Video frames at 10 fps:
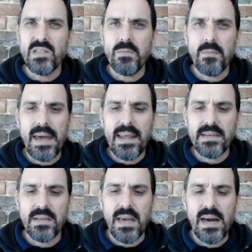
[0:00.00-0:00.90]
diplomatic
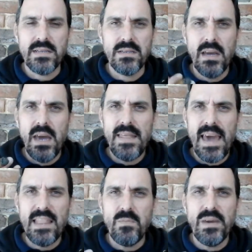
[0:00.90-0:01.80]
cigars. They
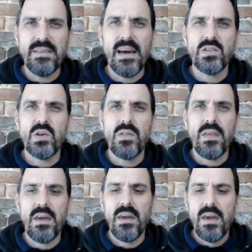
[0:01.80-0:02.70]
had the pigtails on
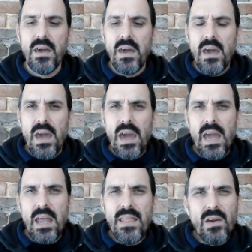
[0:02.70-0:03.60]
there,
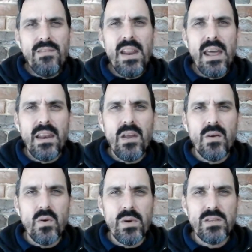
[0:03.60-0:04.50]
and they were given out in an
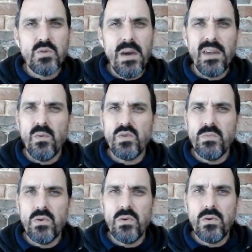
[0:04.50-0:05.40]
era when smoking was
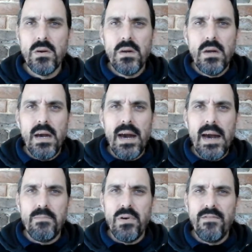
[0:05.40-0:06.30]
more
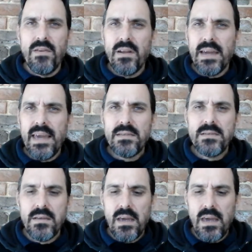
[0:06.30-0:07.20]
prevalent, I
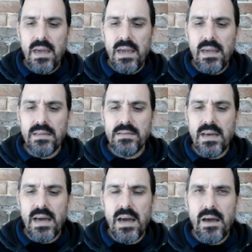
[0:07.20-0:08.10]
guess, and
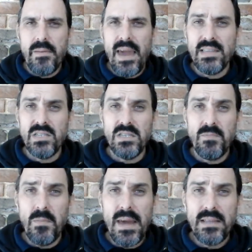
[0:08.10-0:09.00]
to
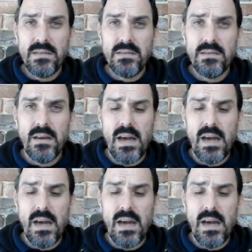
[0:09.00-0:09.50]
diplomats.